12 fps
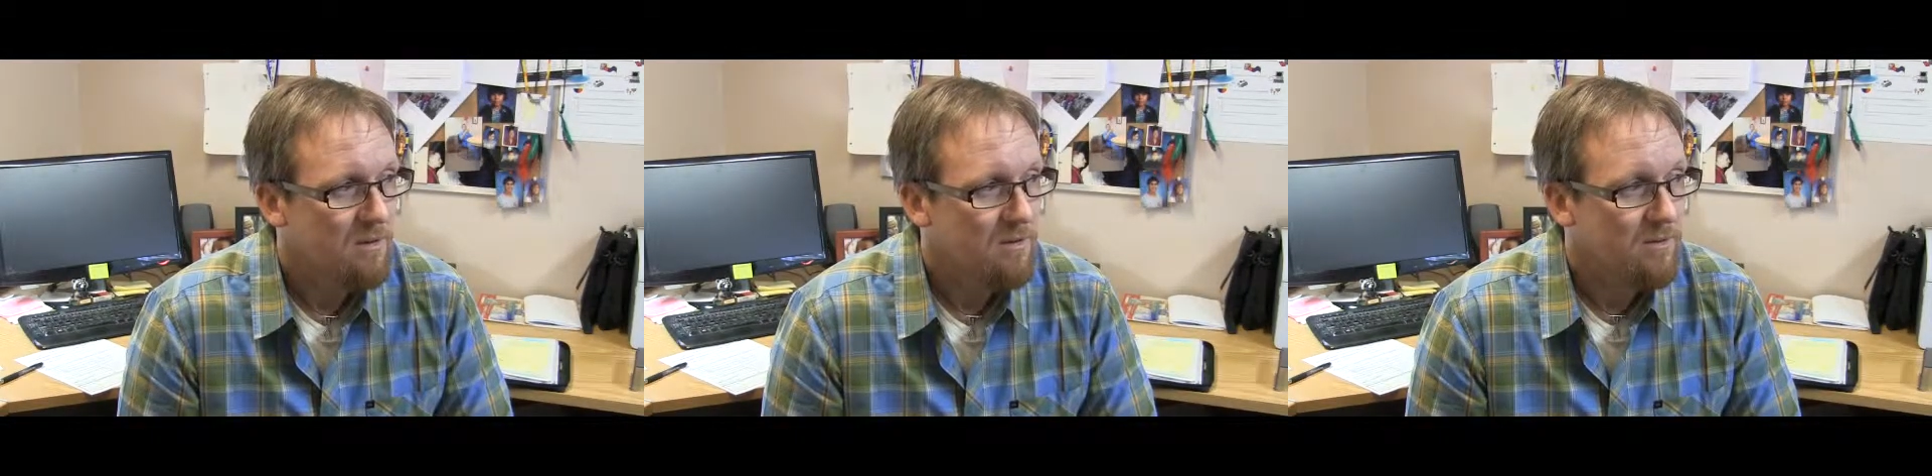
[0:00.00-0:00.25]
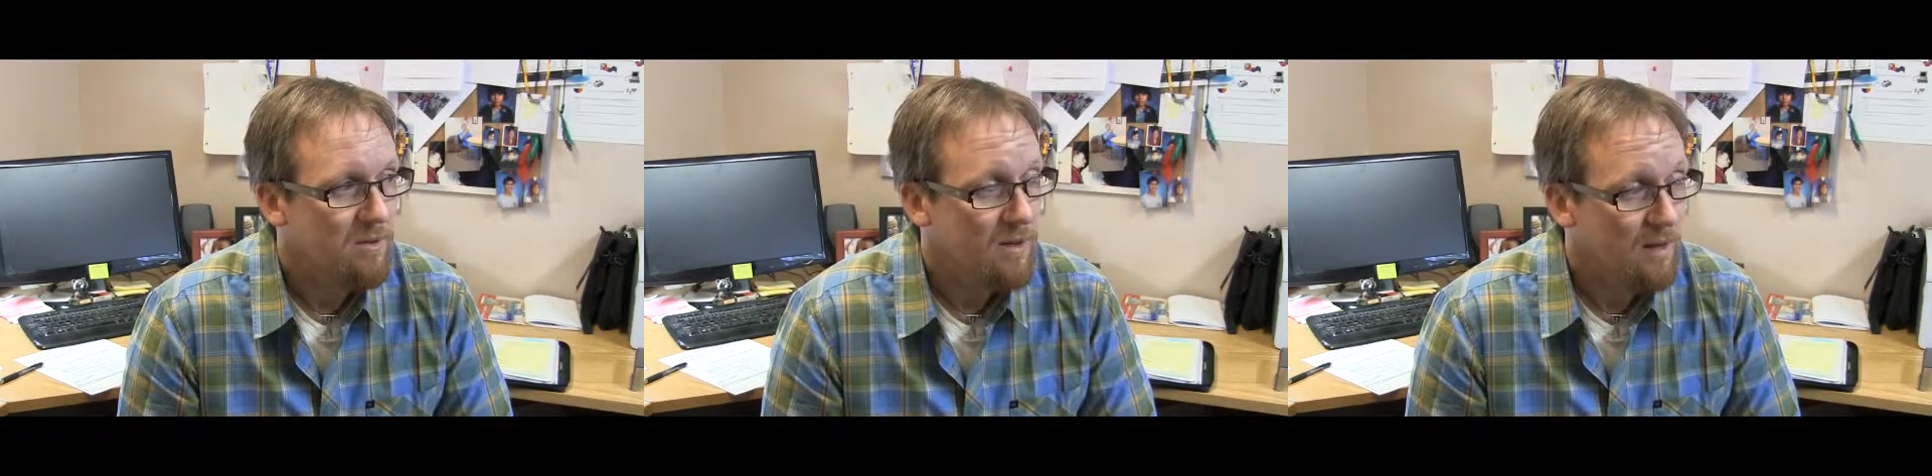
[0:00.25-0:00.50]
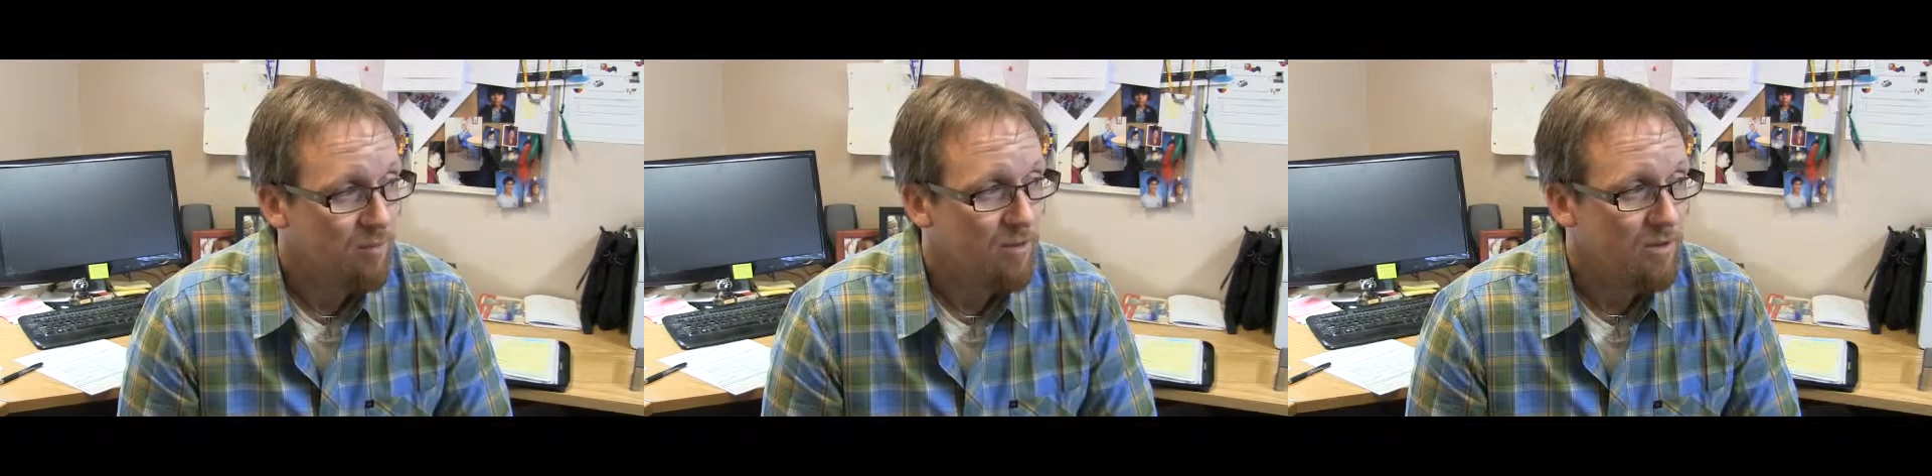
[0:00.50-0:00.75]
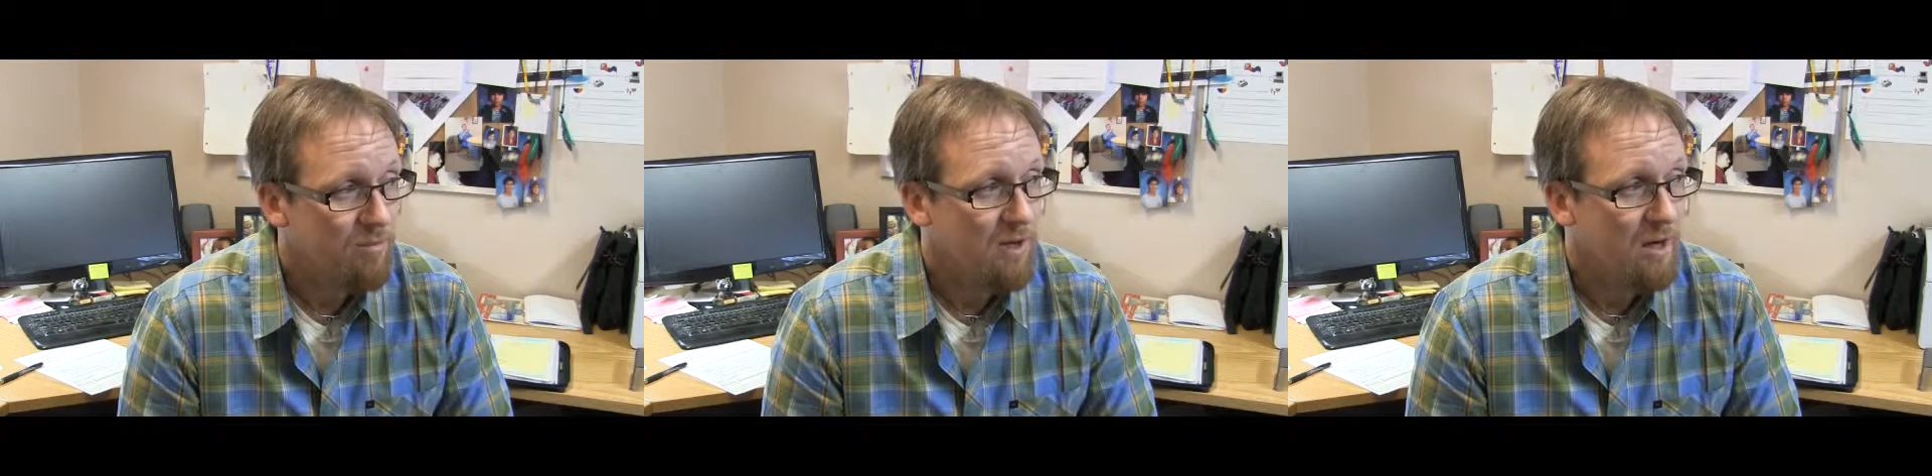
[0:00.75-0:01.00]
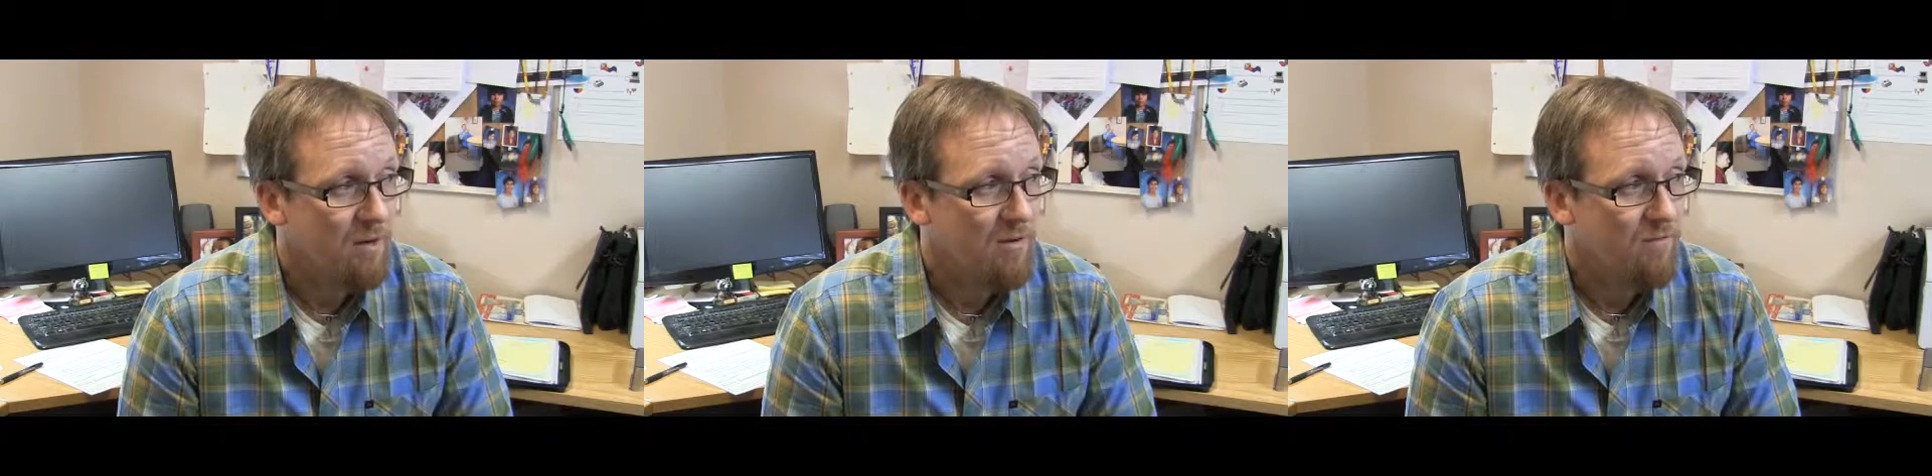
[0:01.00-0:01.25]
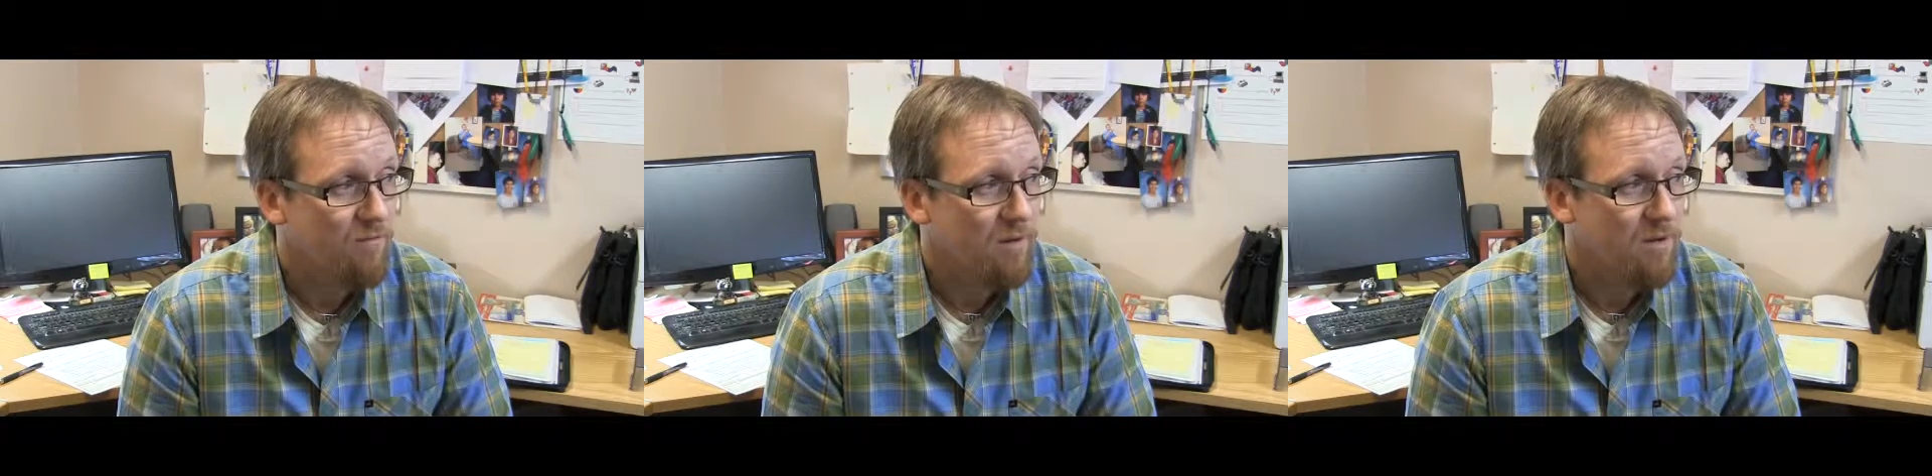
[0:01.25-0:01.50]
or that I'm pretty proud
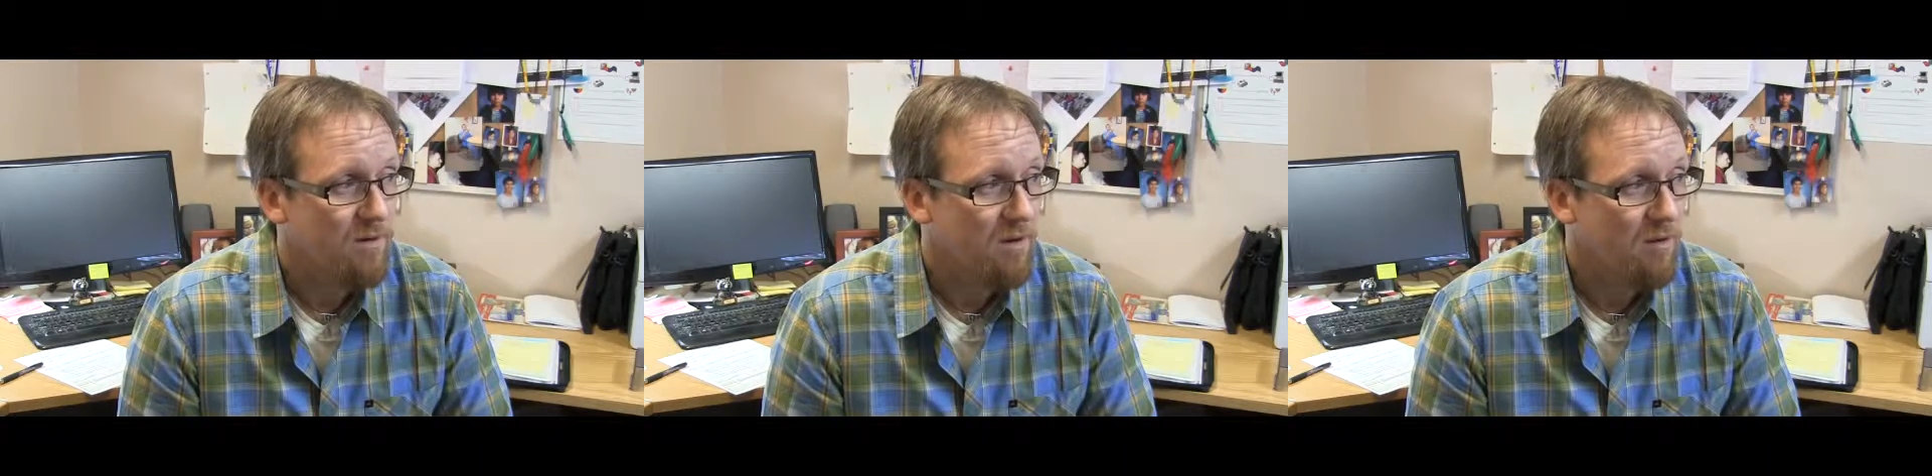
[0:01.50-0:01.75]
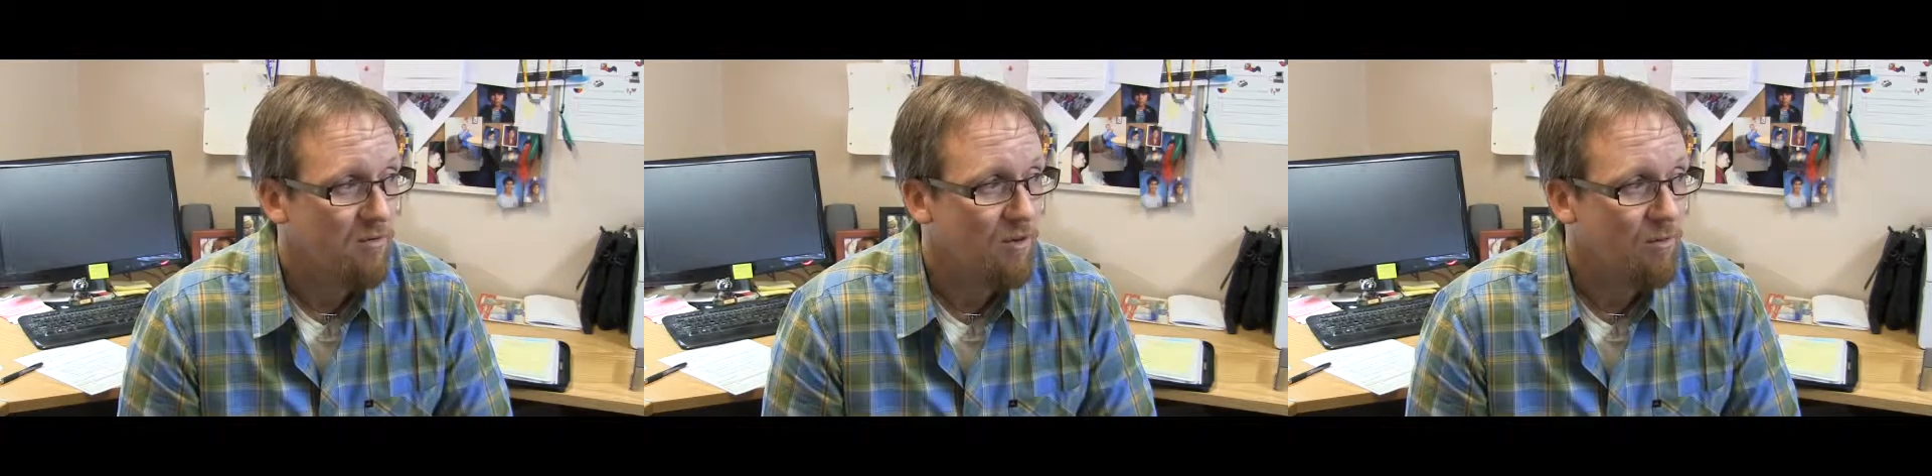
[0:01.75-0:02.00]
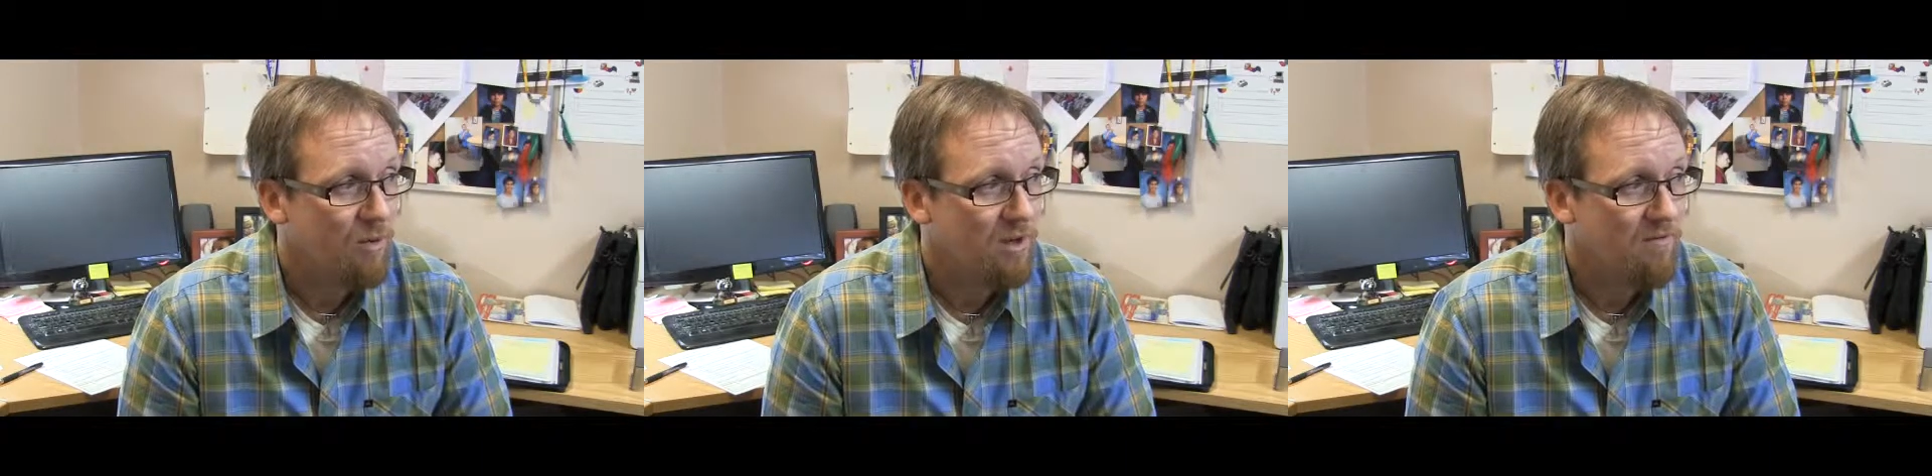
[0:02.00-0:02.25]
of within our home,